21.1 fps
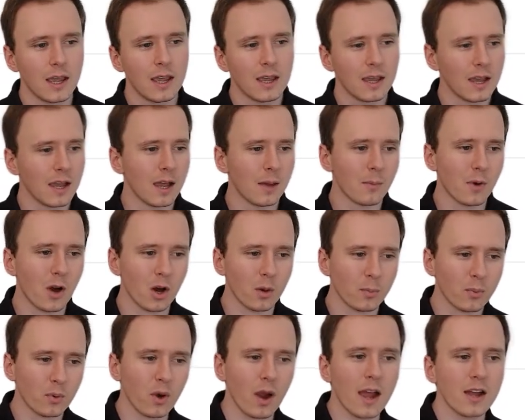Our
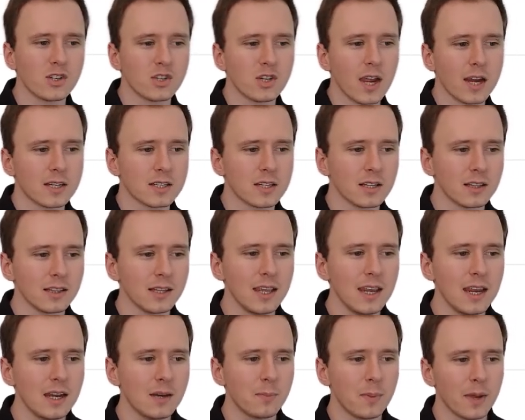project
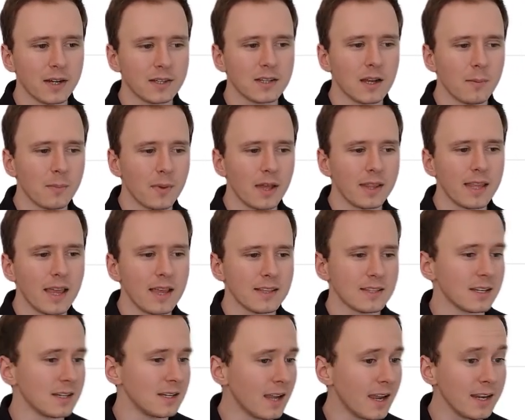lead picked up on that and
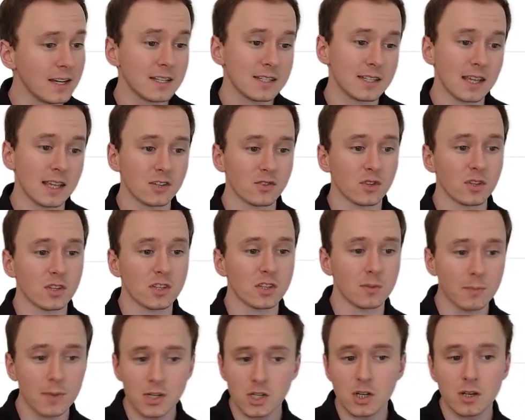said, yikes, thanks for the
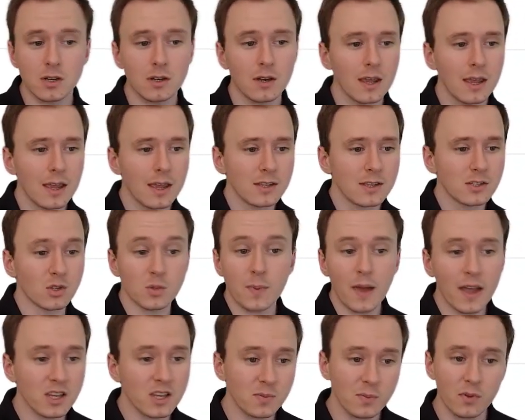submission. So it's
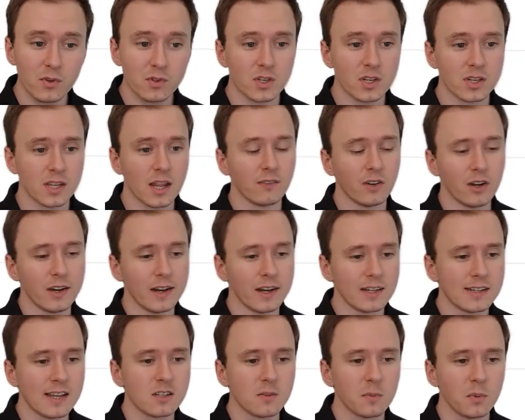possible, it's just not very
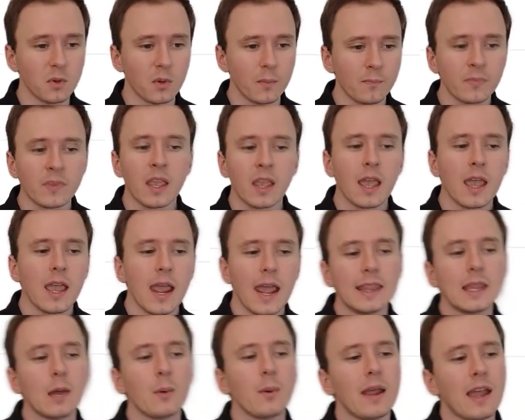accessible.
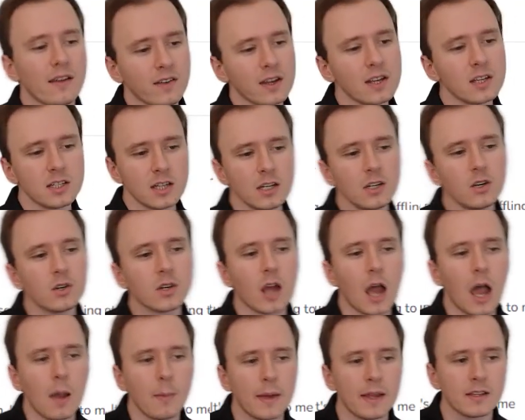And then we have continued
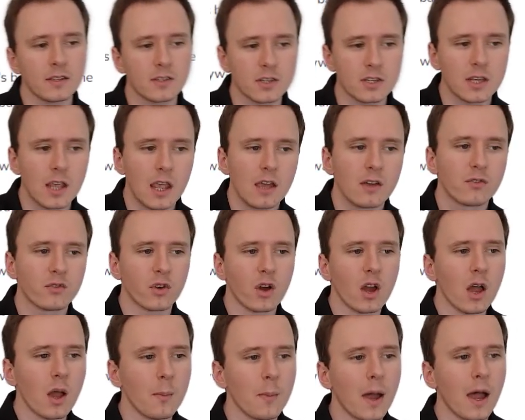comments
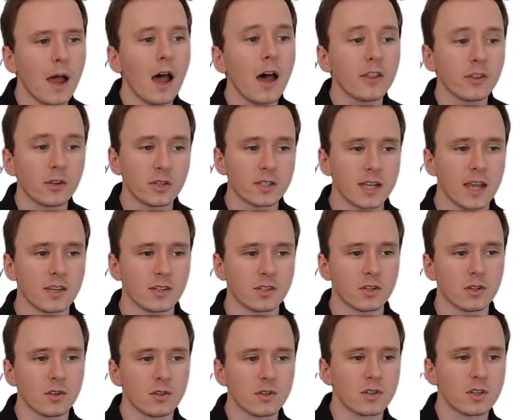from other
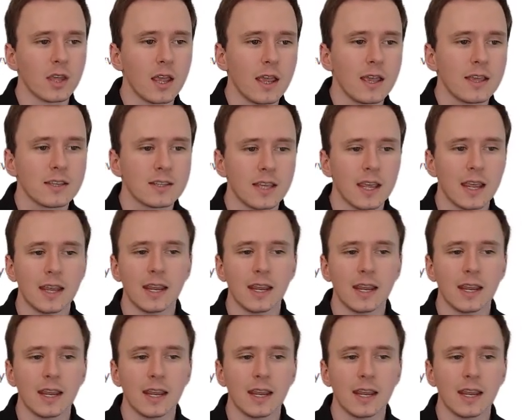testers saying,